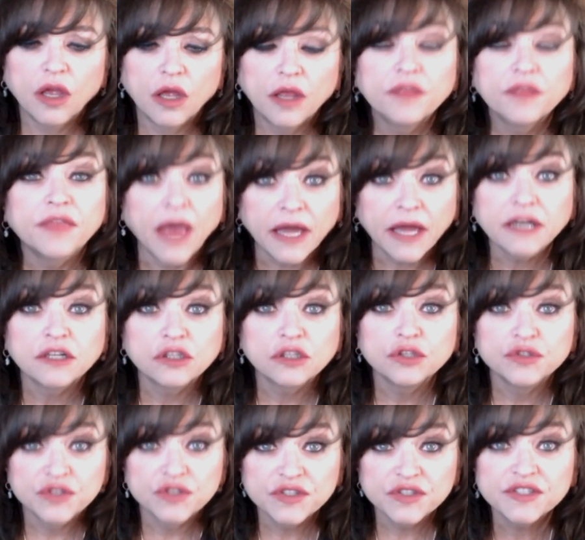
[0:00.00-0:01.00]
That
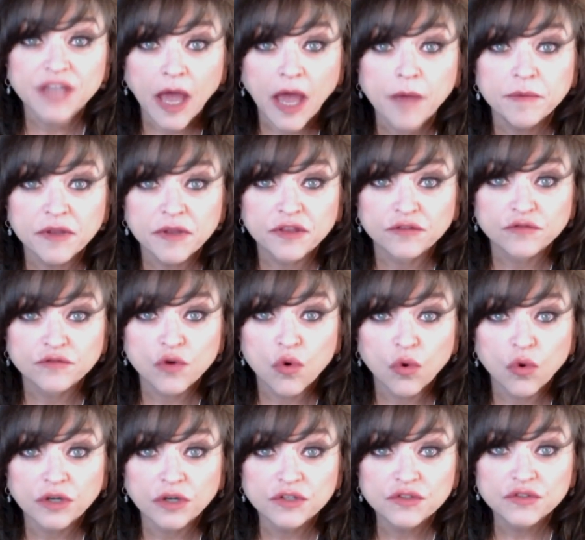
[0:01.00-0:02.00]
includes the Sabbath, of
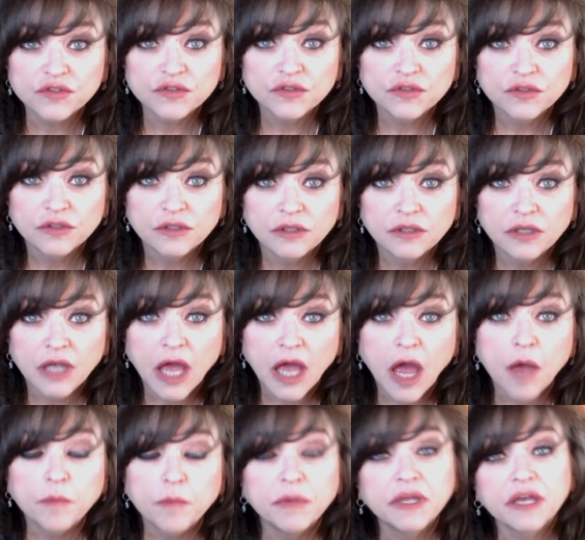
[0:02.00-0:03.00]
course,
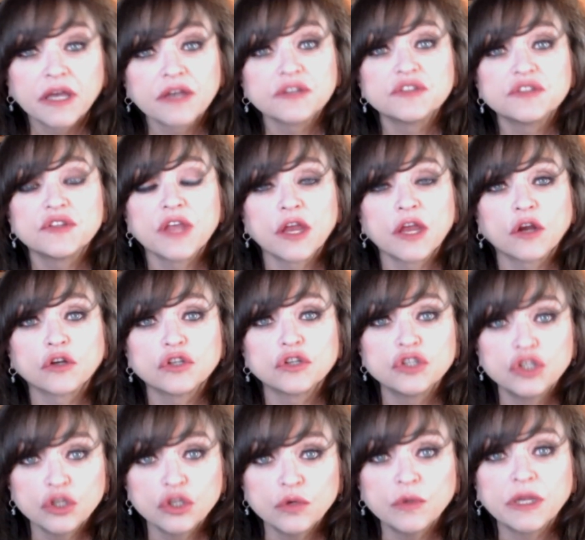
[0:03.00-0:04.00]
because they are
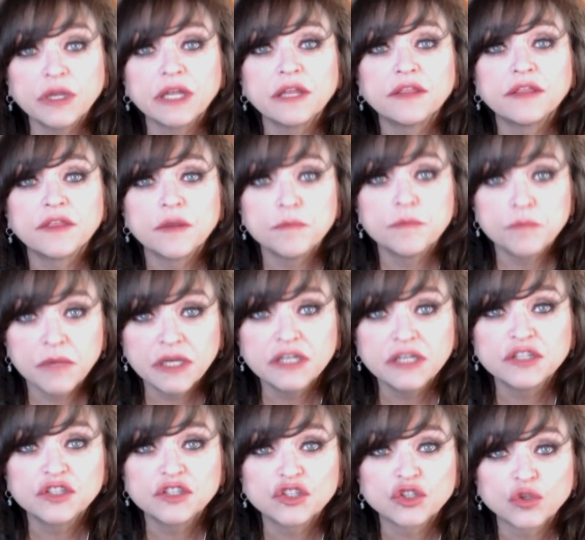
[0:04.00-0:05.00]
doing the
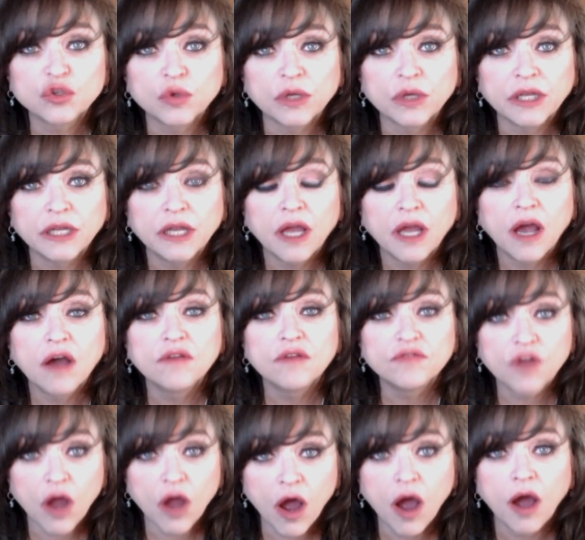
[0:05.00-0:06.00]
ministry of
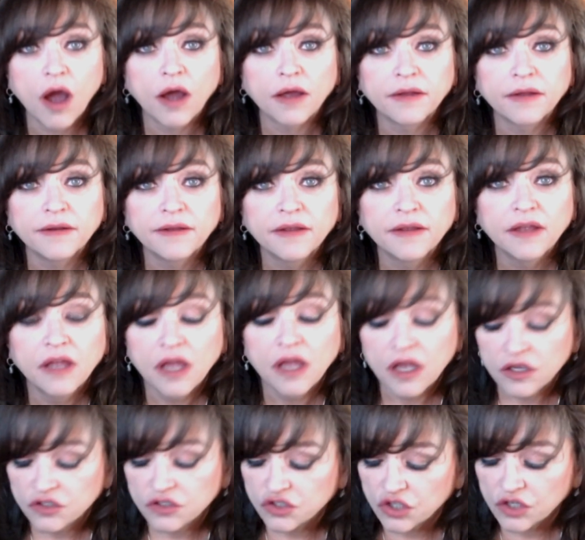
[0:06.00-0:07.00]
God,
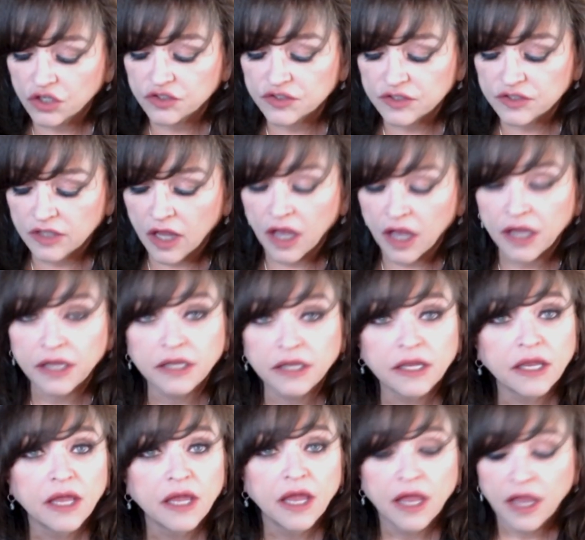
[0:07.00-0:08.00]
just like
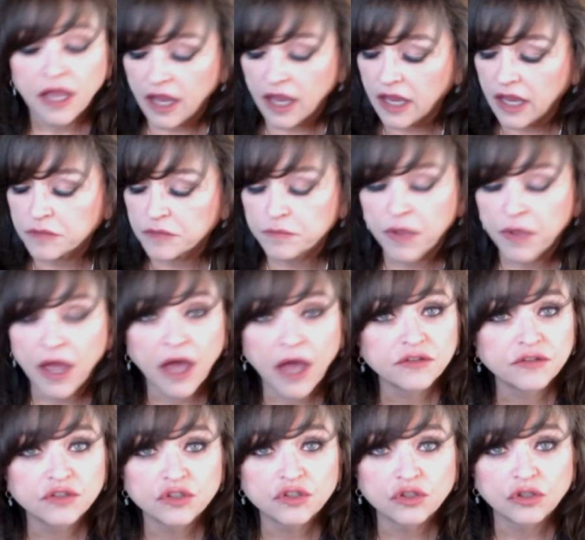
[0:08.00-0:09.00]
a
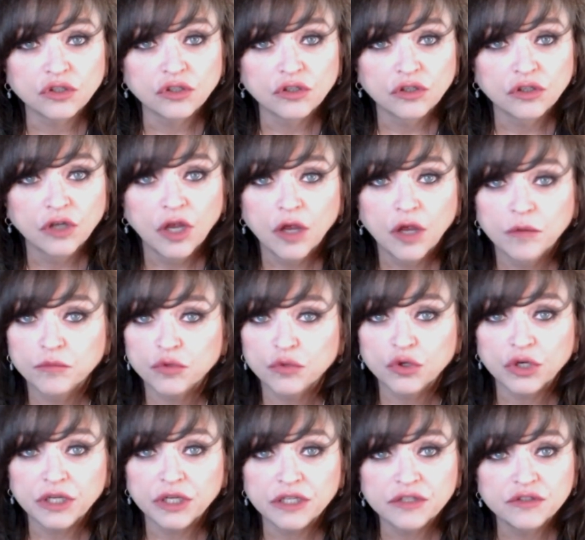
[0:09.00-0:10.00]
pastor,
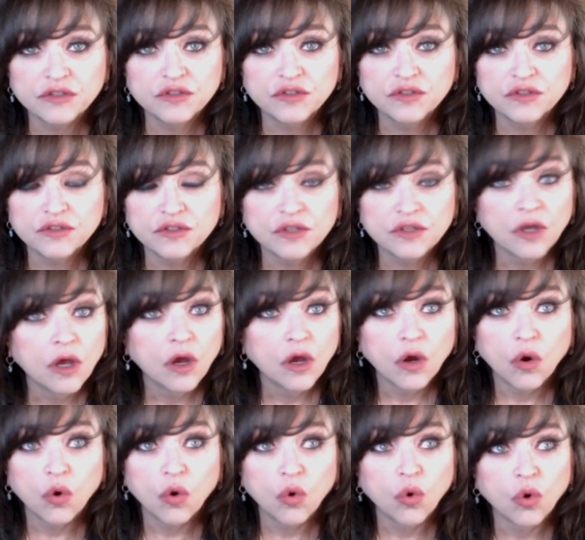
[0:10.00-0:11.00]
priest,
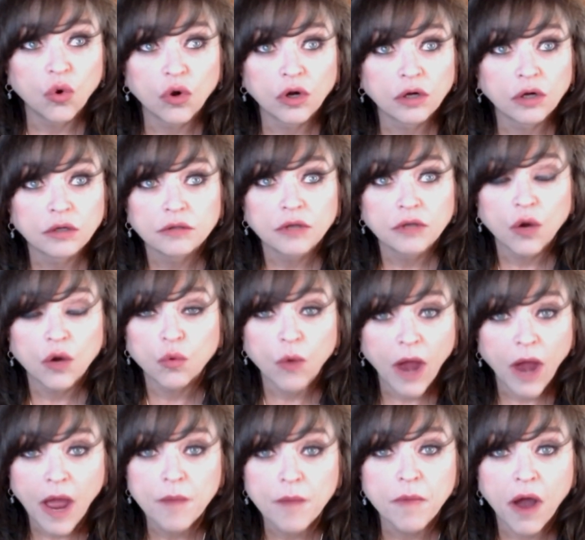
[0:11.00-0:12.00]
or a
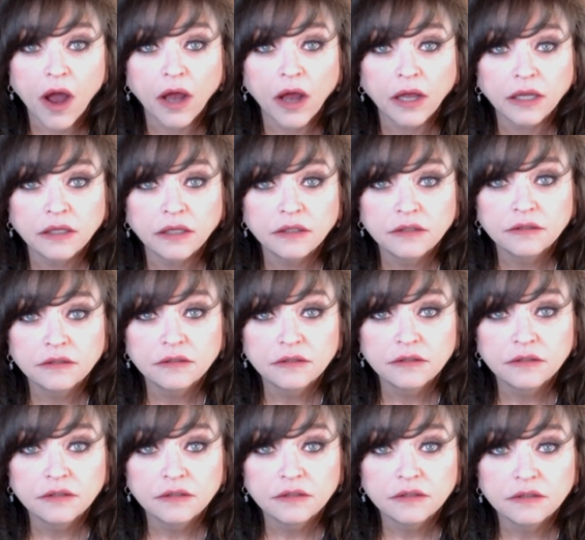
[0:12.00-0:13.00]
rabbi
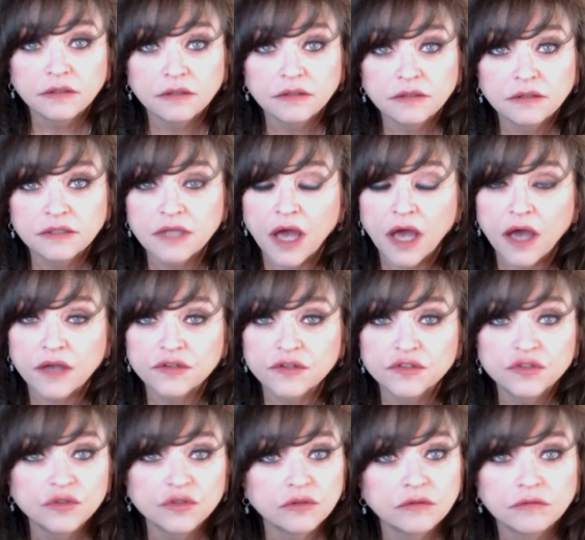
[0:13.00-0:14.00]

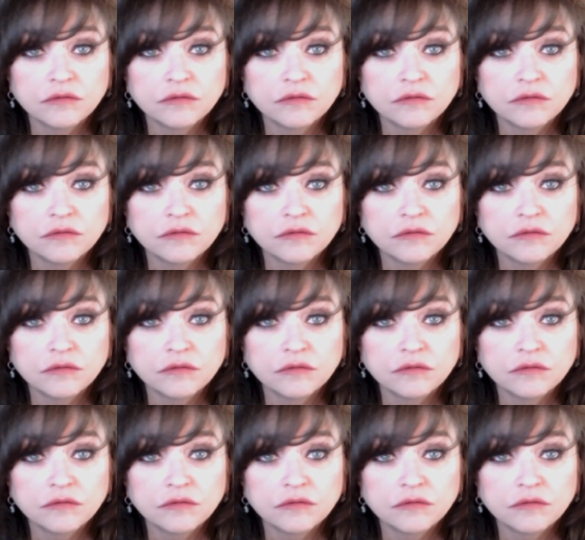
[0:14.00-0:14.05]
does